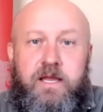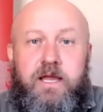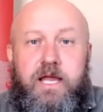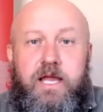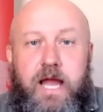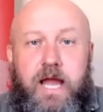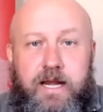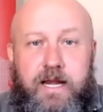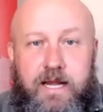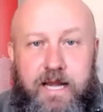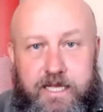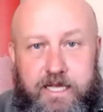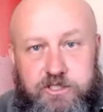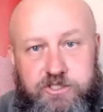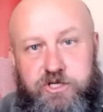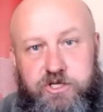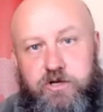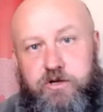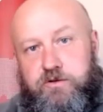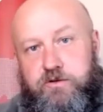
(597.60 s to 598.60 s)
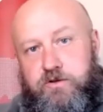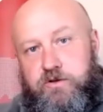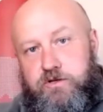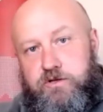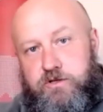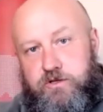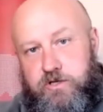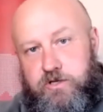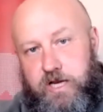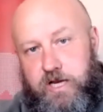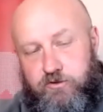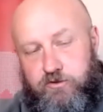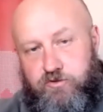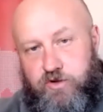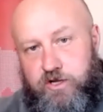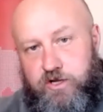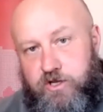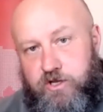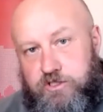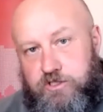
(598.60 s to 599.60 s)
Unless you
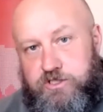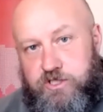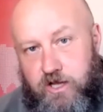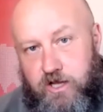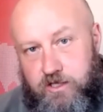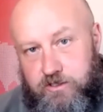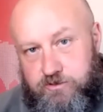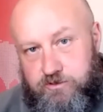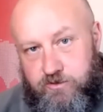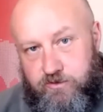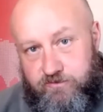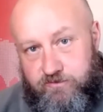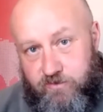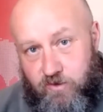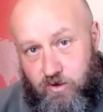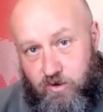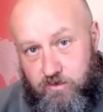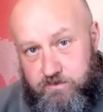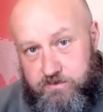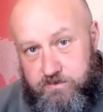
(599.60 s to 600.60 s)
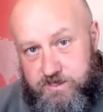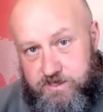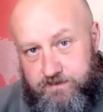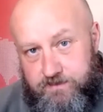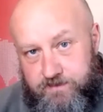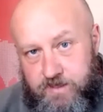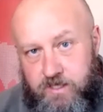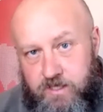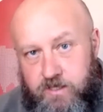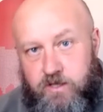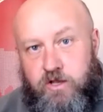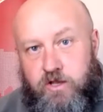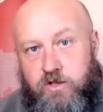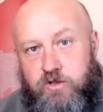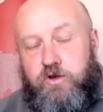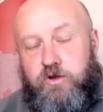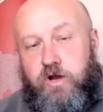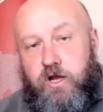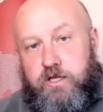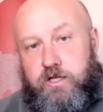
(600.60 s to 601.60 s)
introduce those reforms,
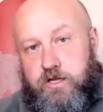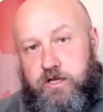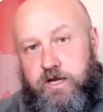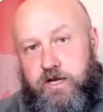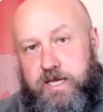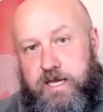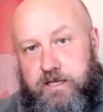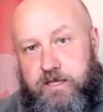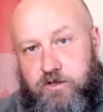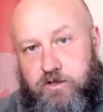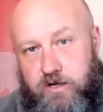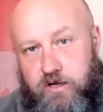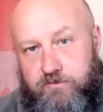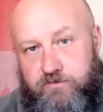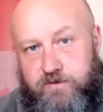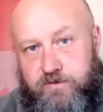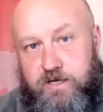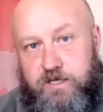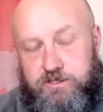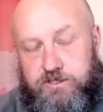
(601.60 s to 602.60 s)
you're not going to get confidence,